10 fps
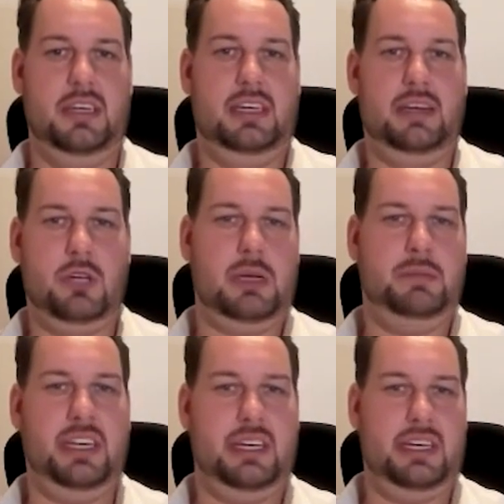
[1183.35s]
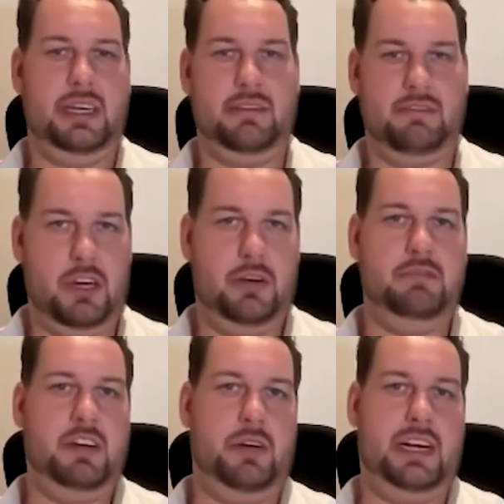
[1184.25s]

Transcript: they want to be very very